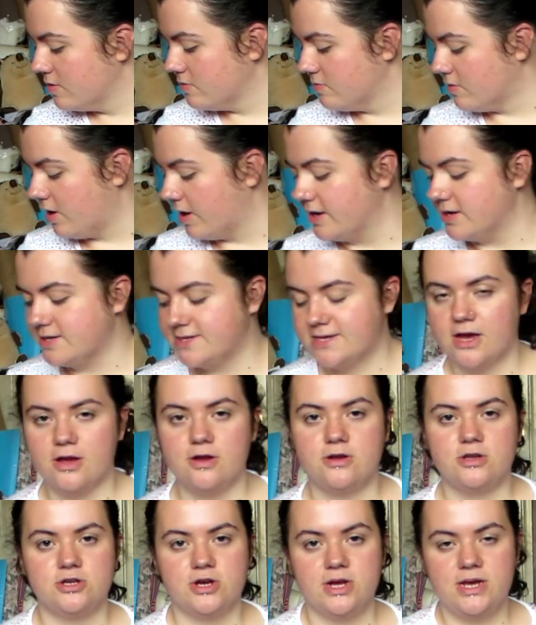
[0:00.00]
Right,
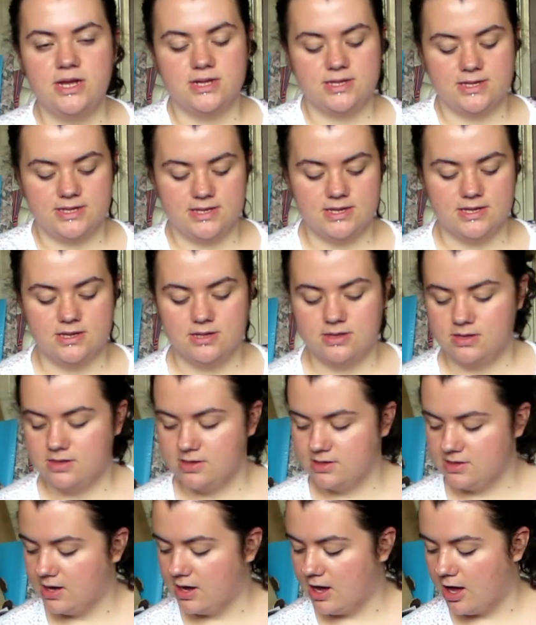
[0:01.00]
so treats.
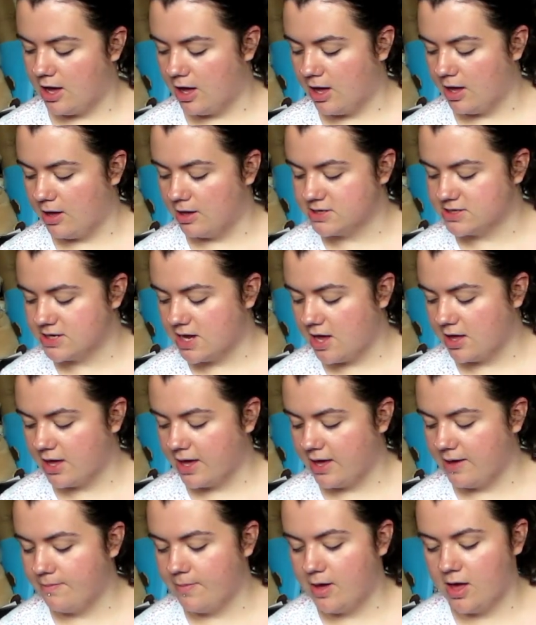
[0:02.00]
Our
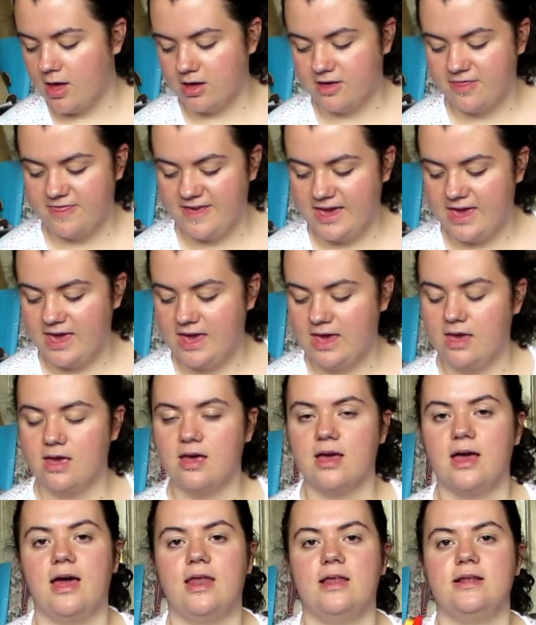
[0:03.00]
target mark thingy
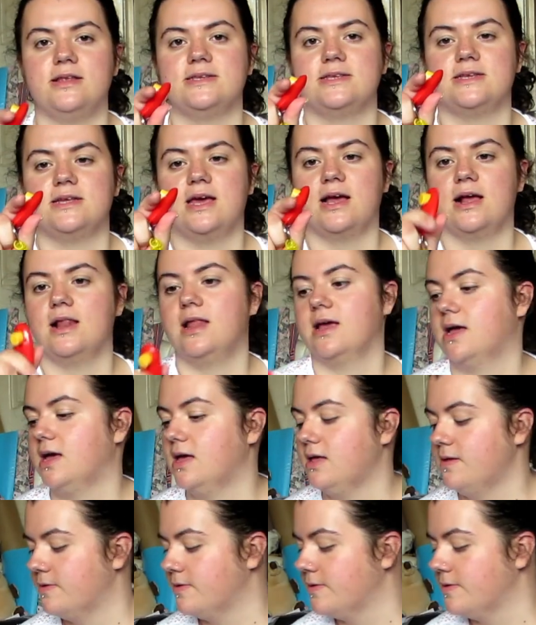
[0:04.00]
and a clicker